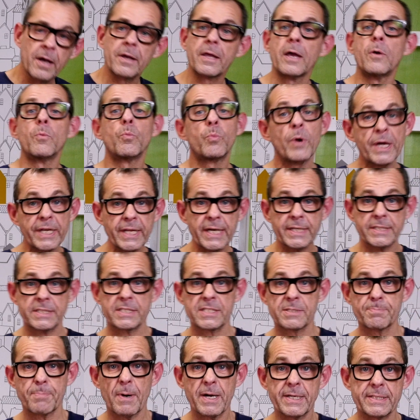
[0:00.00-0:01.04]
When adding
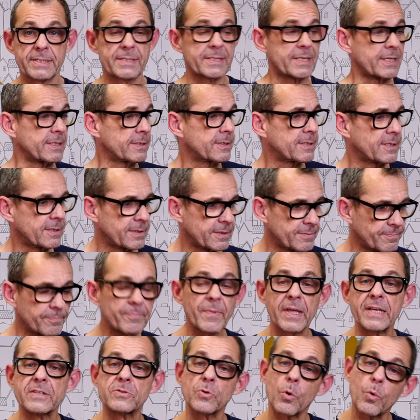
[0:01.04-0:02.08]
spices,
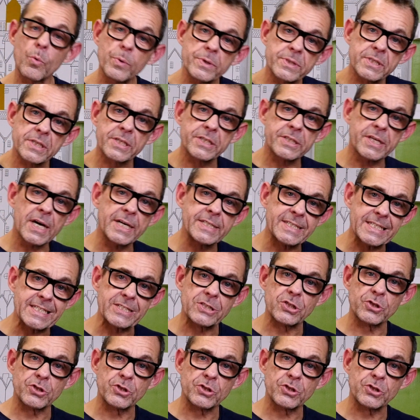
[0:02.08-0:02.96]
it's always a good idea to